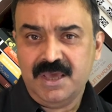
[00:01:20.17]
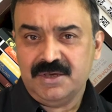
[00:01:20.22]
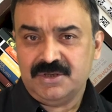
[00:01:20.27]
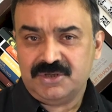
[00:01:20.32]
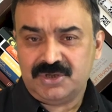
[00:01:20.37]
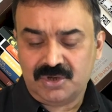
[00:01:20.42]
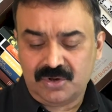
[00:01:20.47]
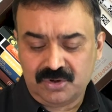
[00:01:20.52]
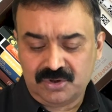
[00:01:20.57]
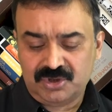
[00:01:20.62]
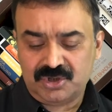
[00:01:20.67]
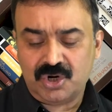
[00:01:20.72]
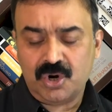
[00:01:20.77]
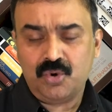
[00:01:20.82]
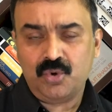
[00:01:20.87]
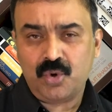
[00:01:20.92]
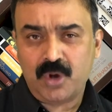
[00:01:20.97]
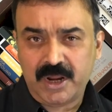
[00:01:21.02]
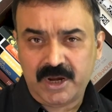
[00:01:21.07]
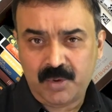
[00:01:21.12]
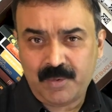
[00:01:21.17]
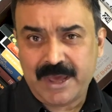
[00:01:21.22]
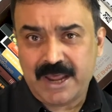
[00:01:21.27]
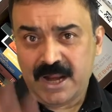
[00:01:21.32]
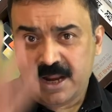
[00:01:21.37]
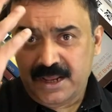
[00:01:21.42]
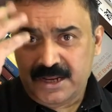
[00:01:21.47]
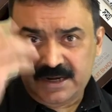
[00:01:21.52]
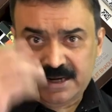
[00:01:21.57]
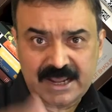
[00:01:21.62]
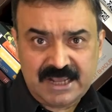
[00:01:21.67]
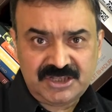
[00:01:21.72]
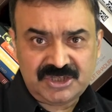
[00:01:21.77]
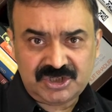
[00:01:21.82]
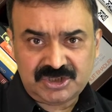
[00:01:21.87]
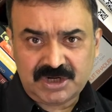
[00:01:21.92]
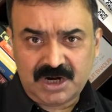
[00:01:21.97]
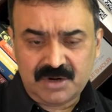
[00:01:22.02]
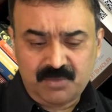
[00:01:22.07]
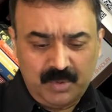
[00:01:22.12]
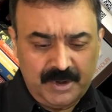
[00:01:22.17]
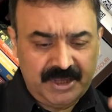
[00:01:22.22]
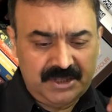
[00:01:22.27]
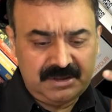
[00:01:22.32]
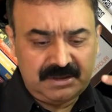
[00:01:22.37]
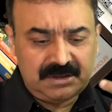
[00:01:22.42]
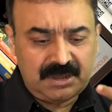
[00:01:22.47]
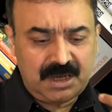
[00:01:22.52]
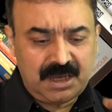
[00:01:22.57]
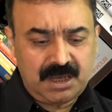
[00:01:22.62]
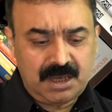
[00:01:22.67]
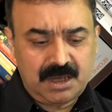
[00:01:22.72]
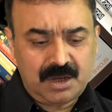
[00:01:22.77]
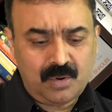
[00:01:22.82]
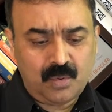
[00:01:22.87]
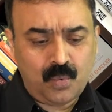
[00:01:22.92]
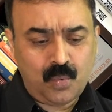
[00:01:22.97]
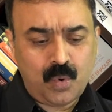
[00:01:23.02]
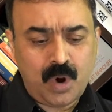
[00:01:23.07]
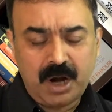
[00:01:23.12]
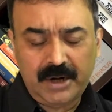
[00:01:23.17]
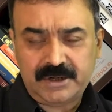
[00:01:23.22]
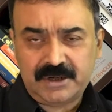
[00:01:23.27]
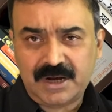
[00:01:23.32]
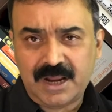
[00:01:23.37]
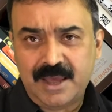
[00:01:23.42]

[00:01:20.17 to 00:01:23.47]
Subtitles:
So don't go anywhere. Let's start with what?